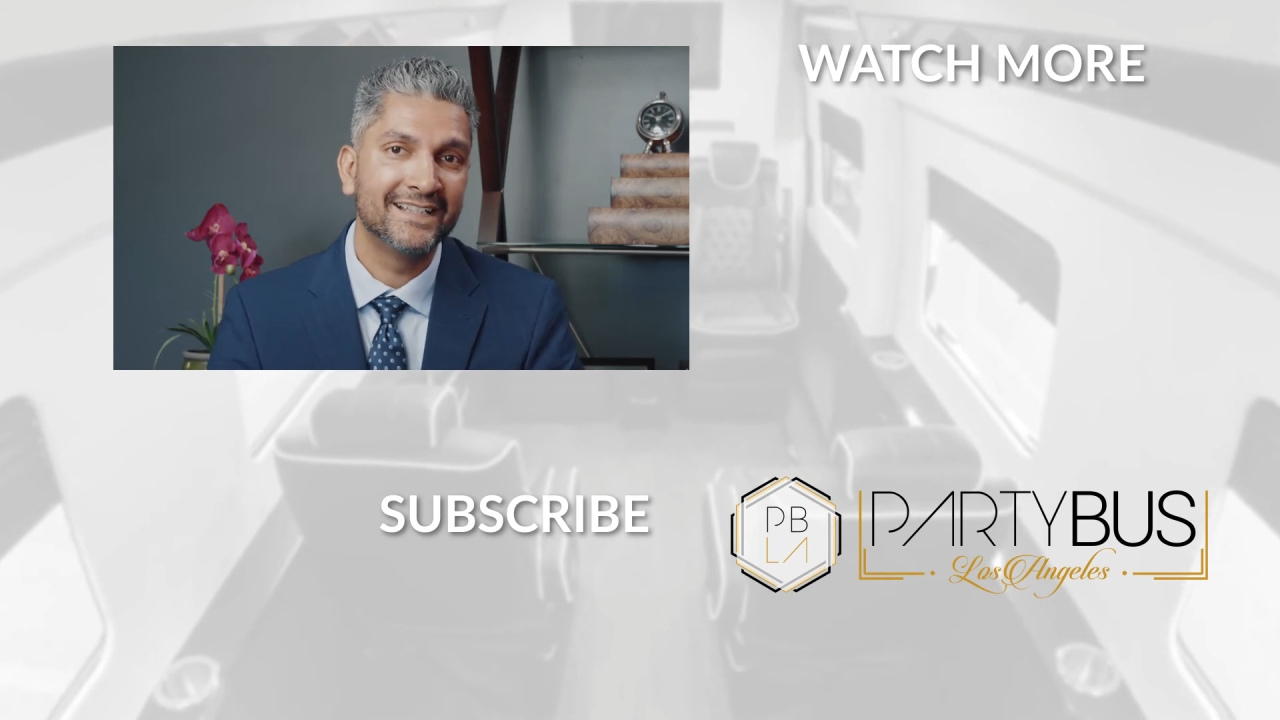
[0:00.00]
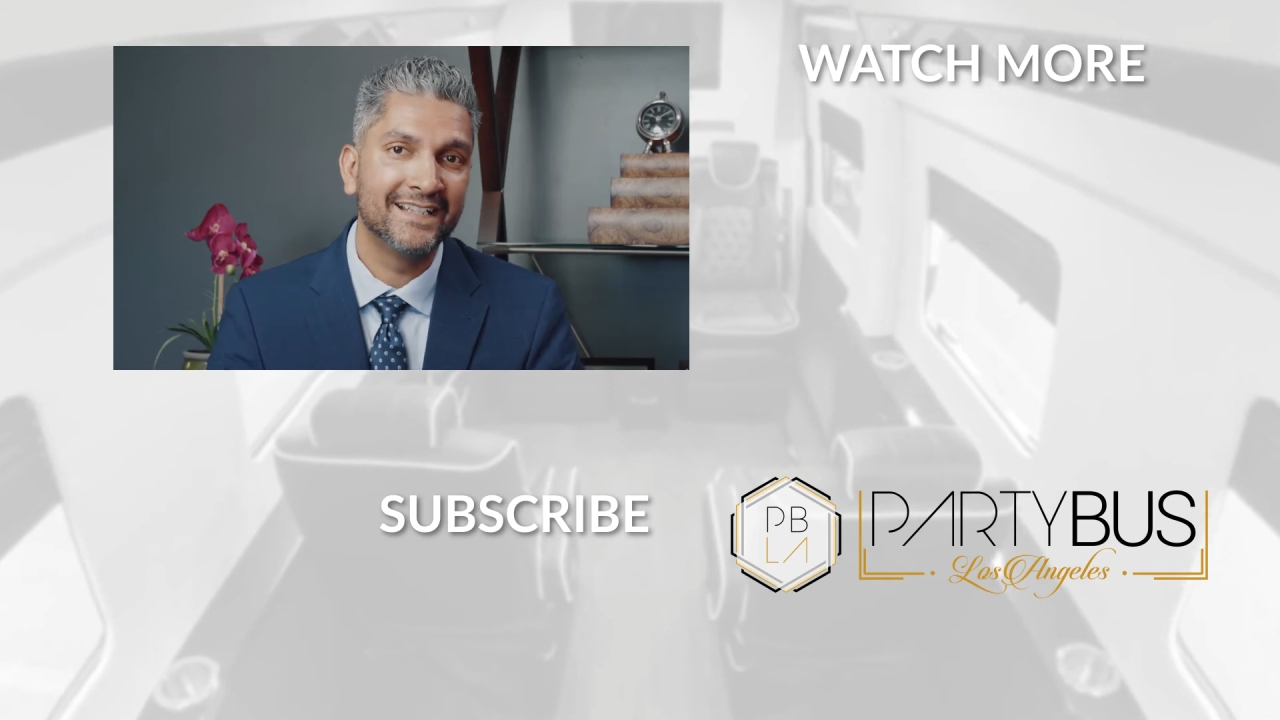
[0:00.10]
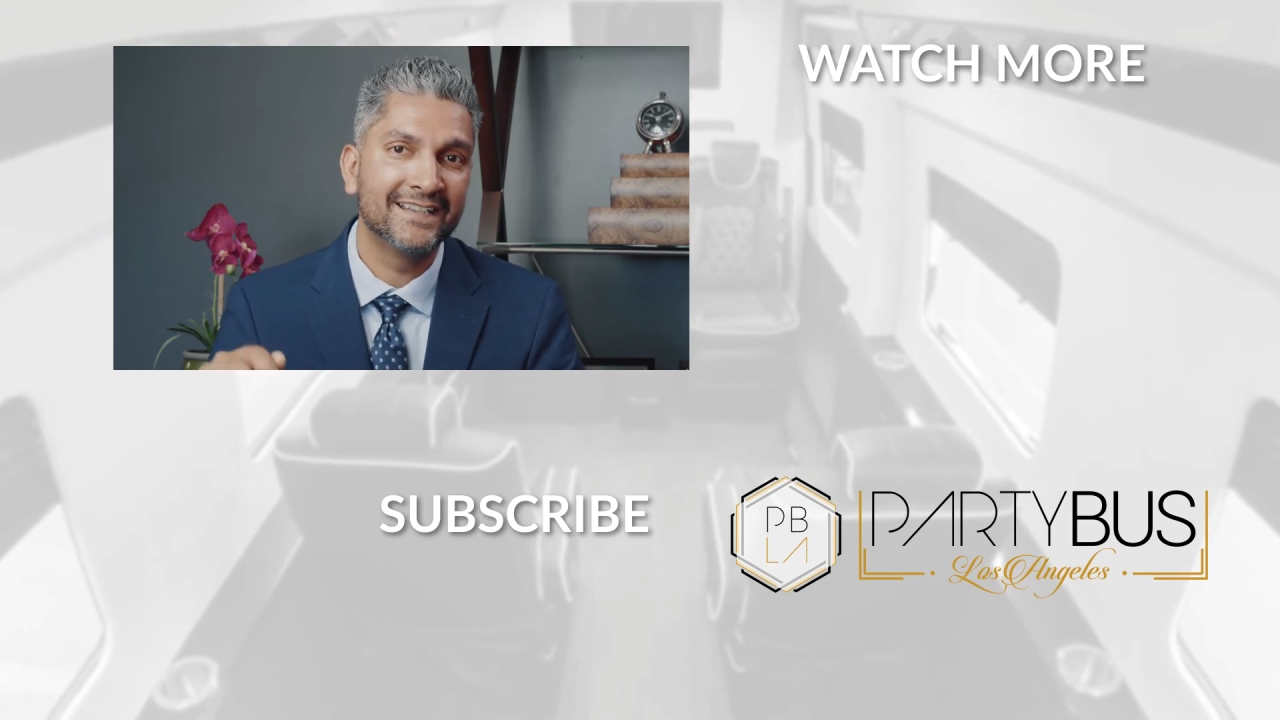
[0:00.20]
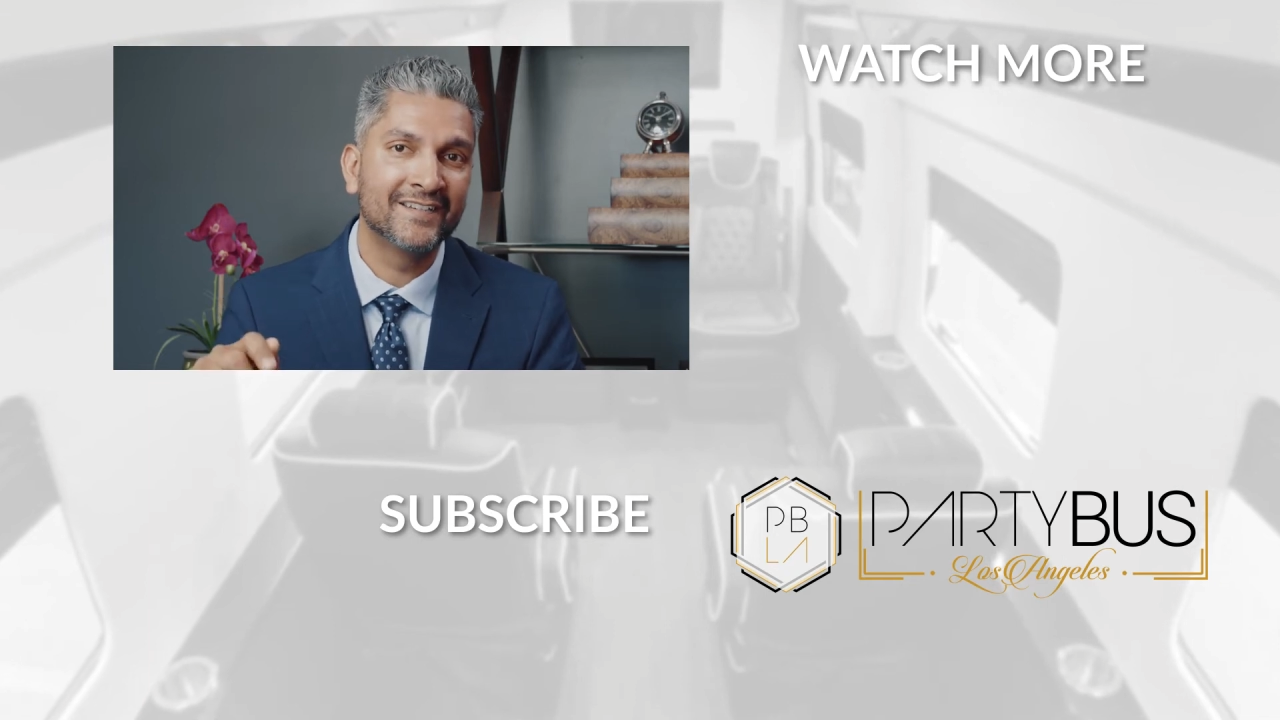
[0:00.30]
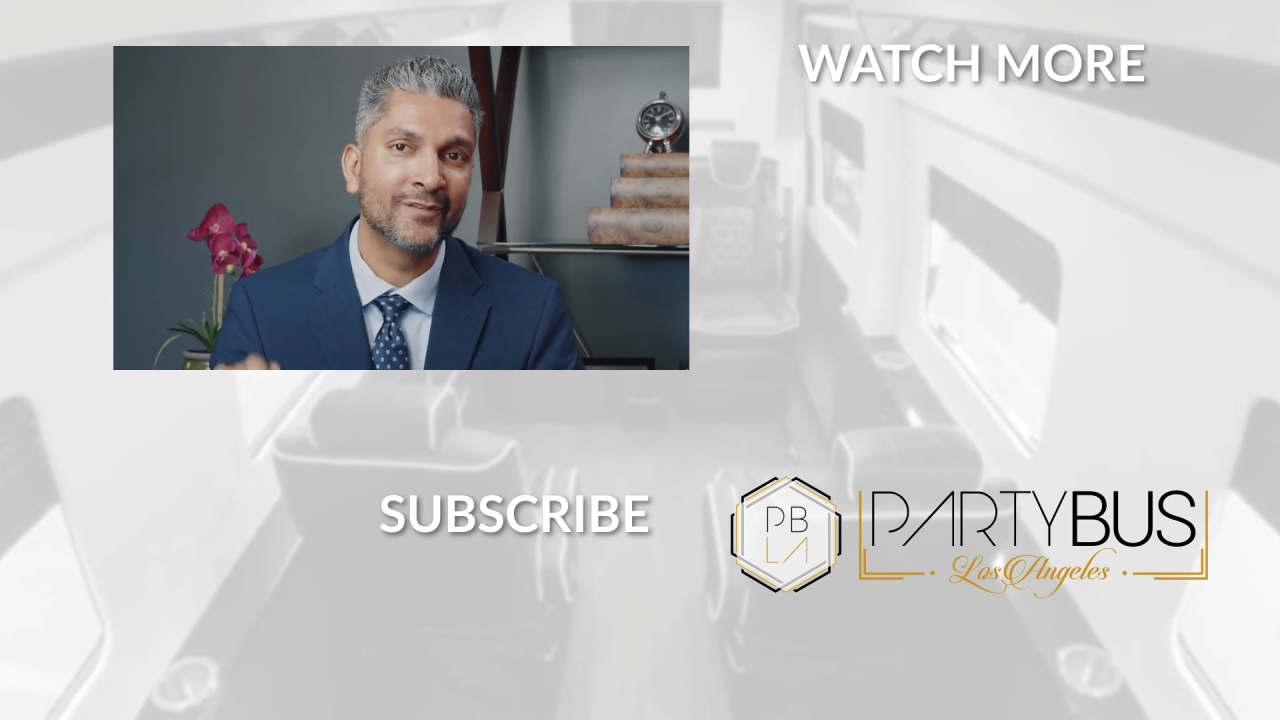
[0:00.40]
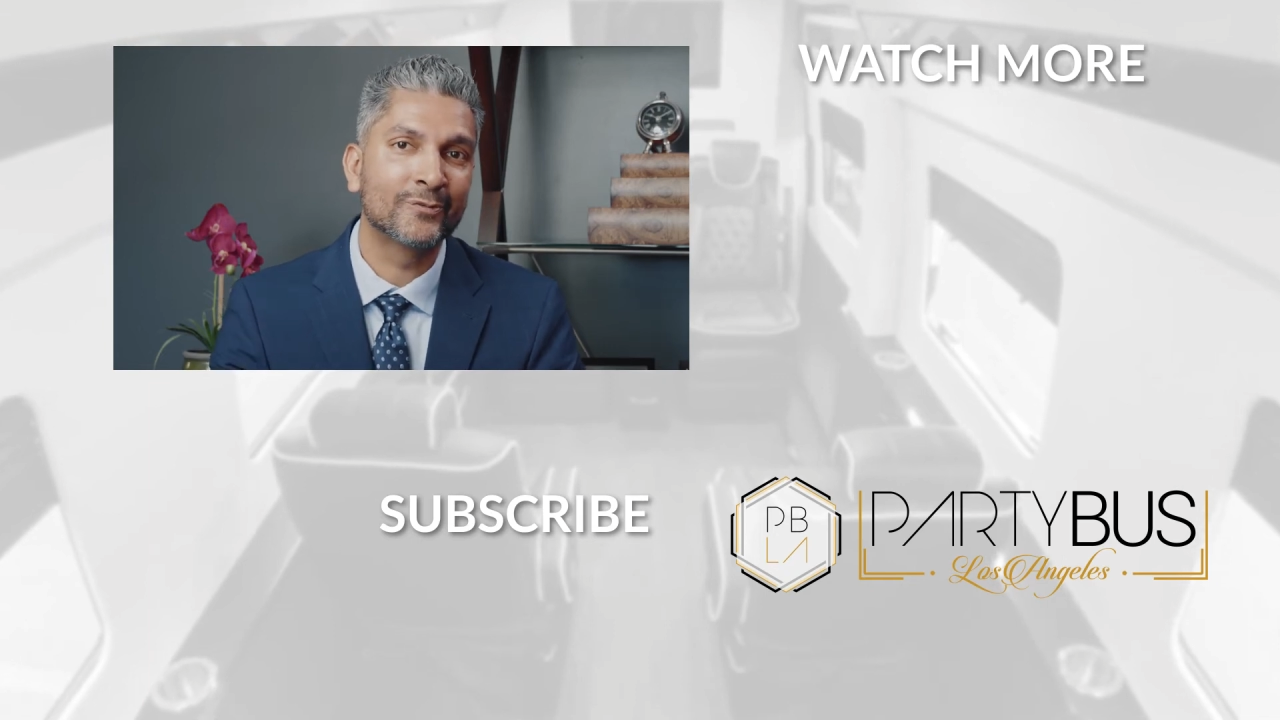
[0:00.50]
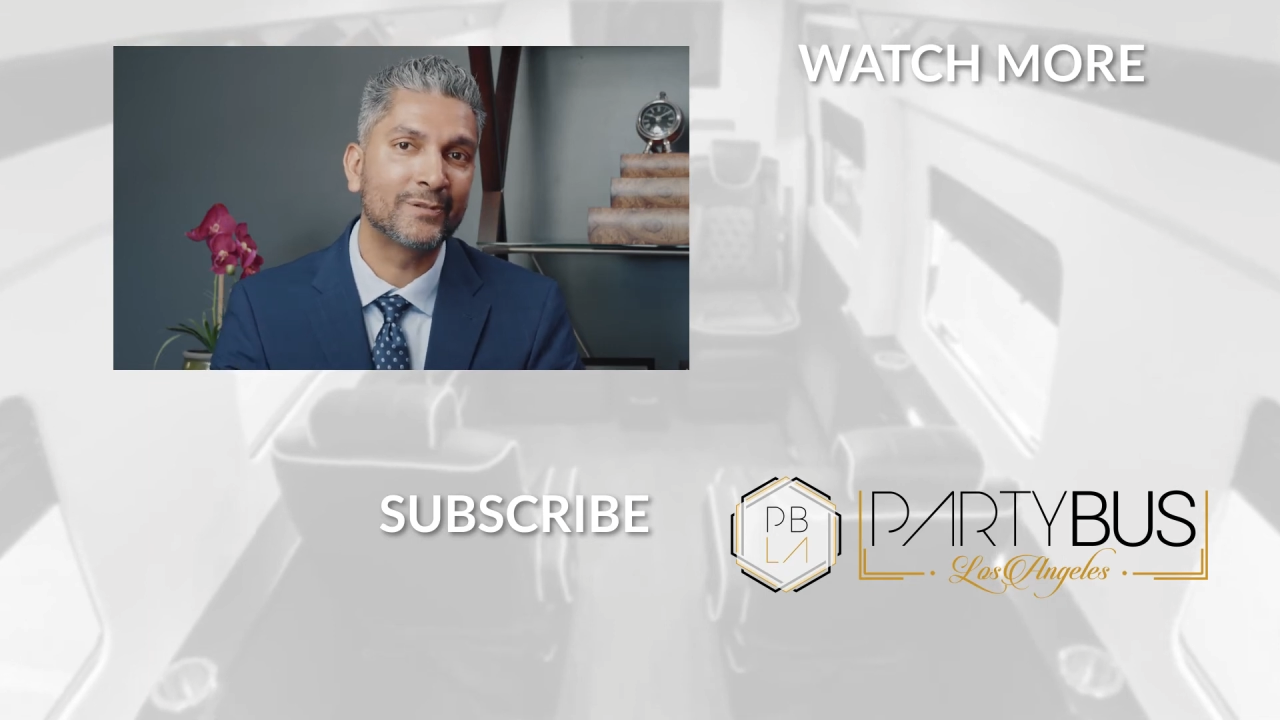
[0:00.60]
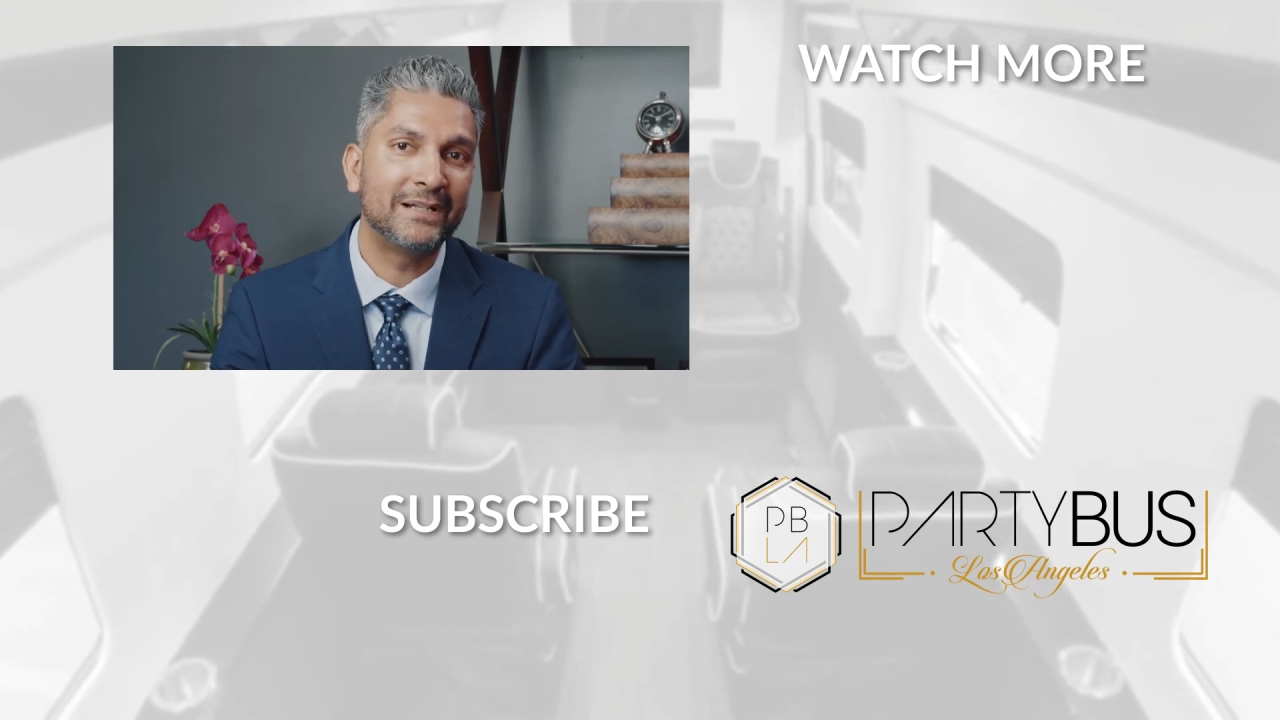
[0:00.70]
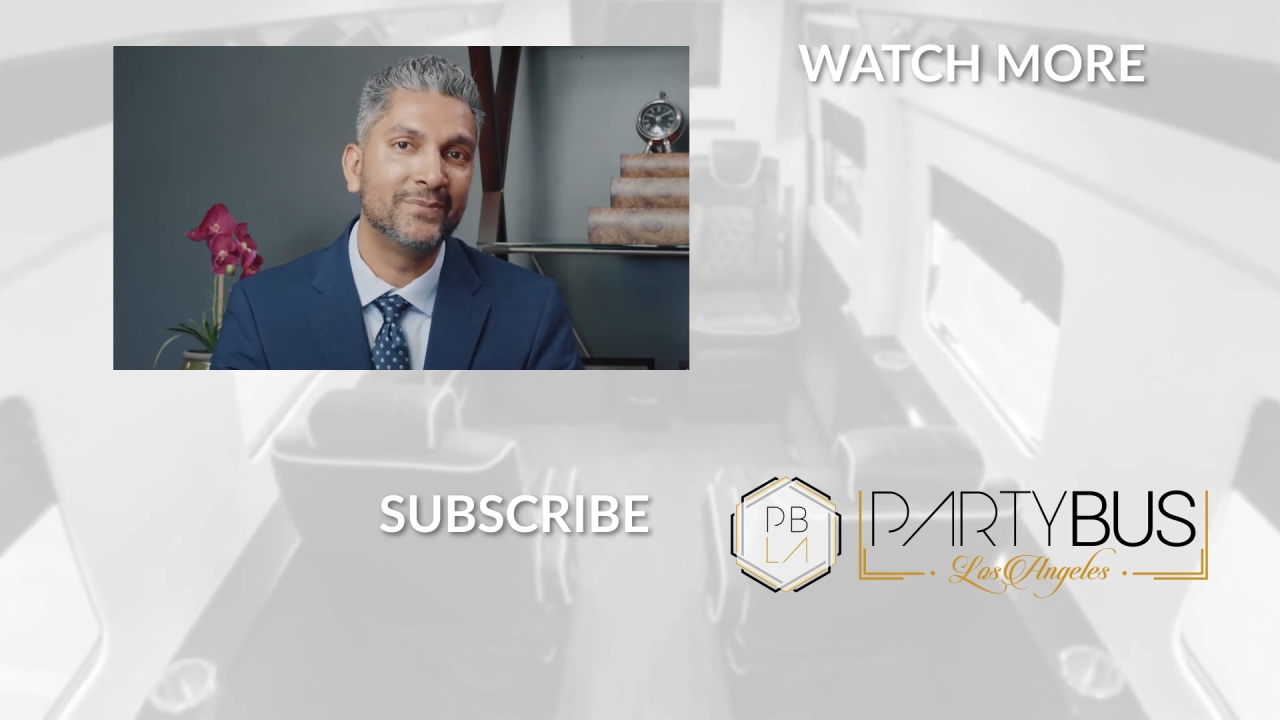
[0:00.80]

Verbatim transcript: hit the subscribe